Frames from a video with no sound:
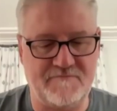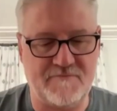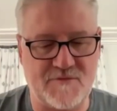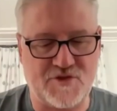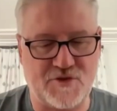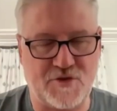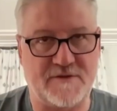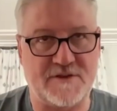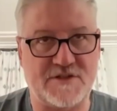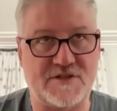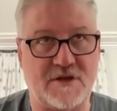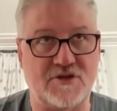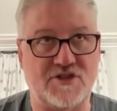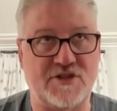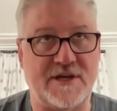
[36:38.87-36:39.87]
sort of
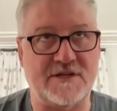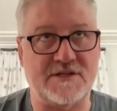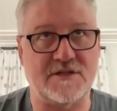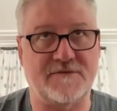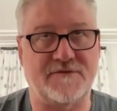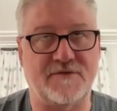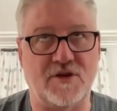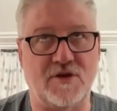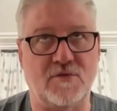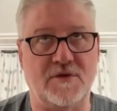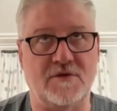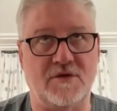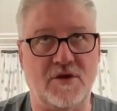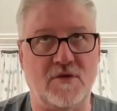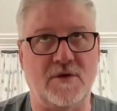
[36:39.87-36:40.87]
associate yourself, or you
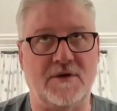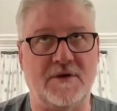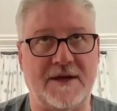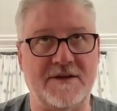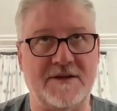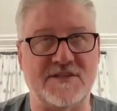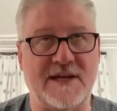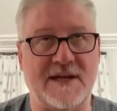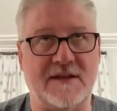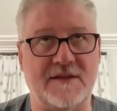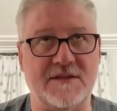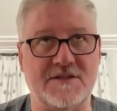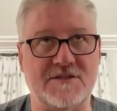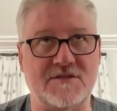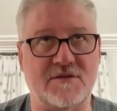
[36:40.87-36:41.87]
would understand
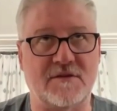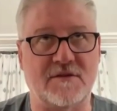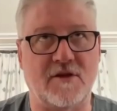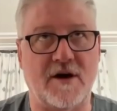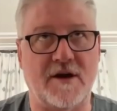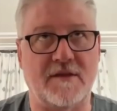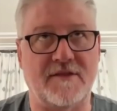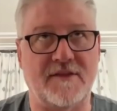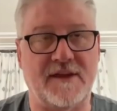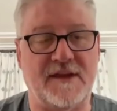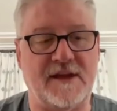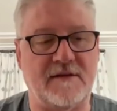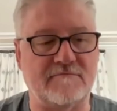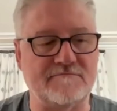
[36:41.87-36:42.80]
this sort of line of thinking.